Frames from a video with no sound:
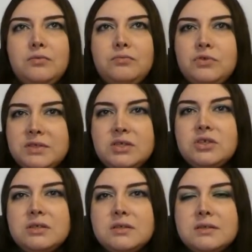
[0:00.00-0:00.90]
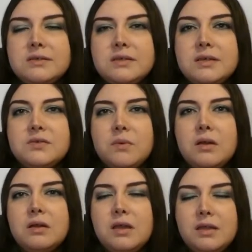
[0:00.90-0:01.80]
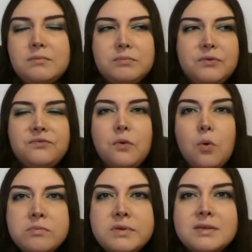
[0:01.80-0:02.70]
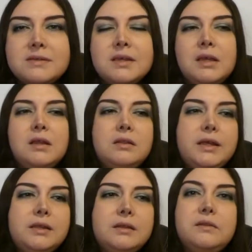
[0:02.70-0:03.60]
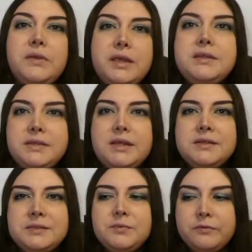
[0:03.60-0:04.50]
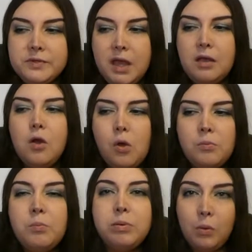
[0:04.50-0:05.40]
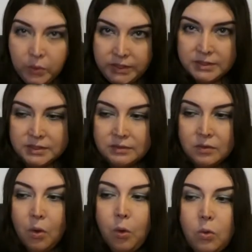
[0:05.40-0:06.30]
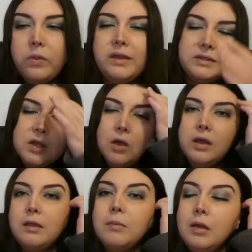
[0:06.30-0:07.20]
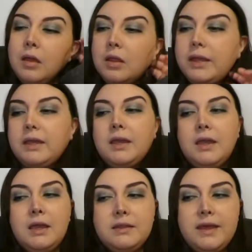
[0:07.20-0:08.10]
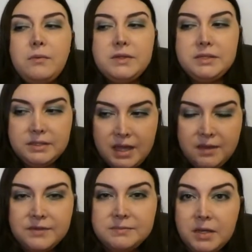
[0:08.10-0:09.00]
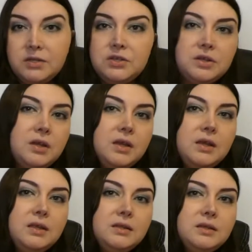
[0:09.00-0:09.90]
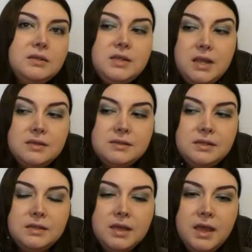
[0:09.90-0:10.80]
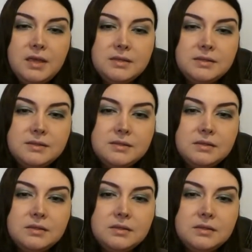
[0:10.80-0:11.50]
musicians as well, and performers. Like, their dance moves are on point all the time. Like, that one didn't have as much dancing as